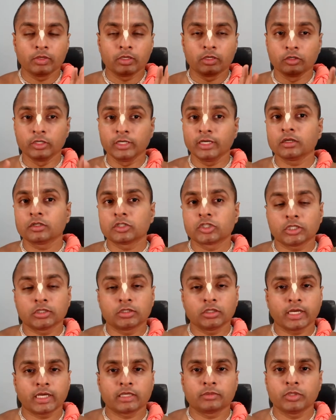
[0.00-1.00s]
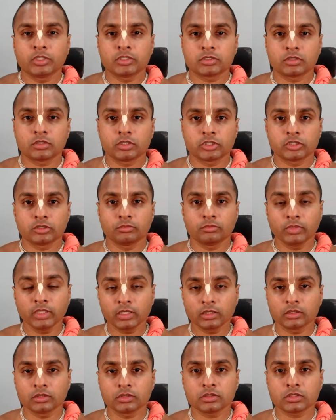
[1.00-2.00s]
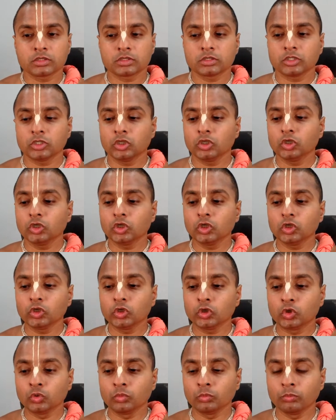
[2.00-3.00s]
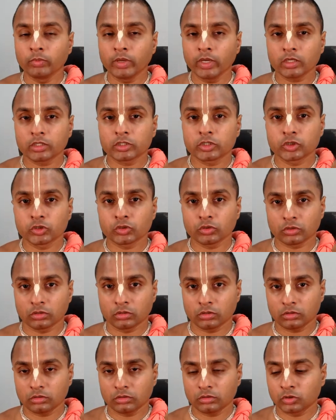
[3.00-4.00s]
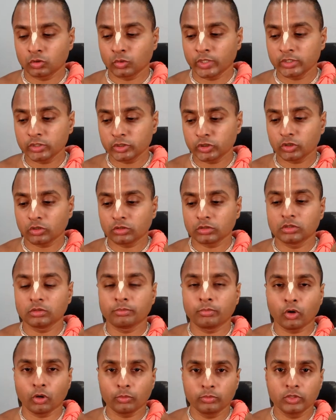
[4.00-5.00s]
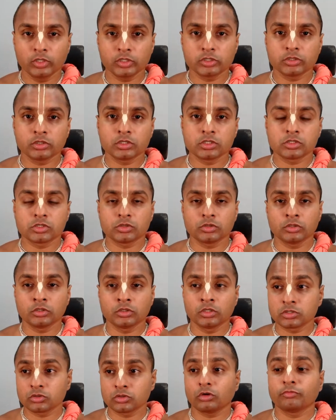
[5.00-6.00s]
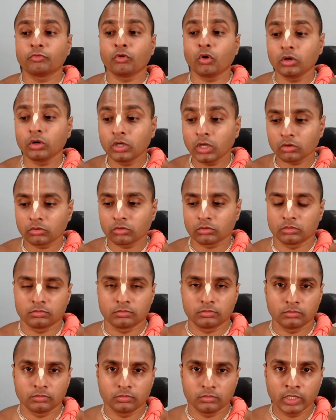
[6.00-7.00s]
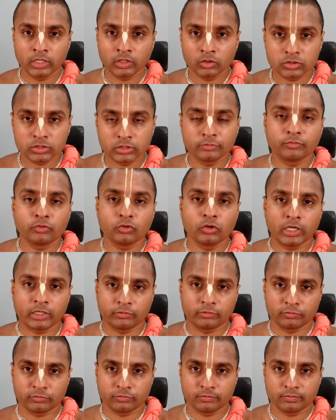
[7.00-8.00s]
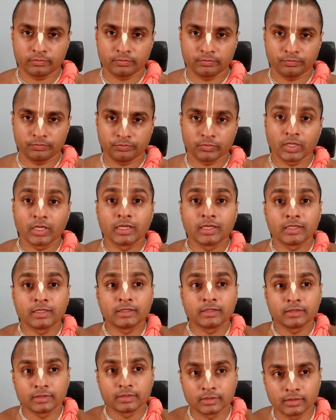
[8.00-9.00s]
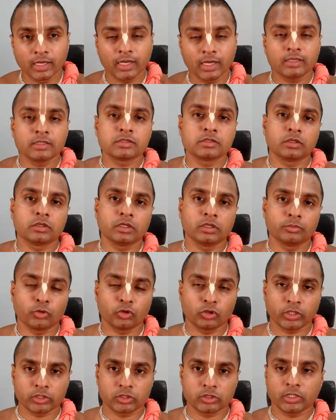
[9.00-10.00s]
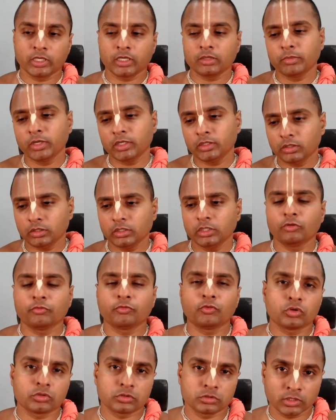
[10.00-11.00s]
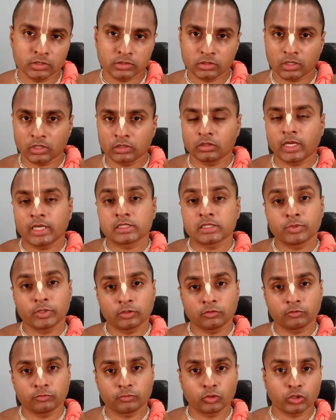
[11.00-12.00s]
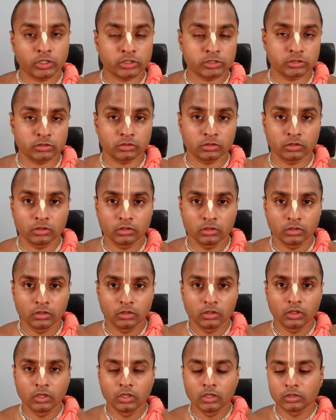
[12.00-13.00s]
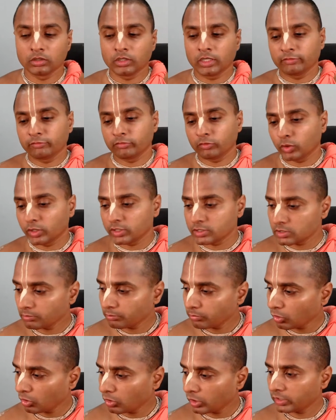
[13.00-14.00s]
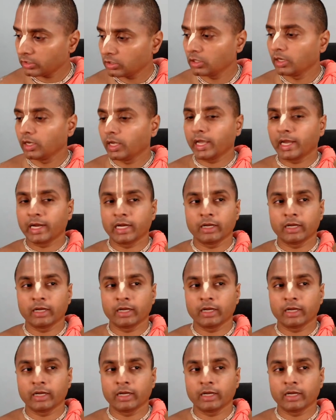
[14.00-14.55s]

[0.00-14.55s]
Real Kshatriya administration means to ensure that the population does not fall down into sinful life. That is the real protection. And materially, of course, that's another aspect of protection. That everyone is employed and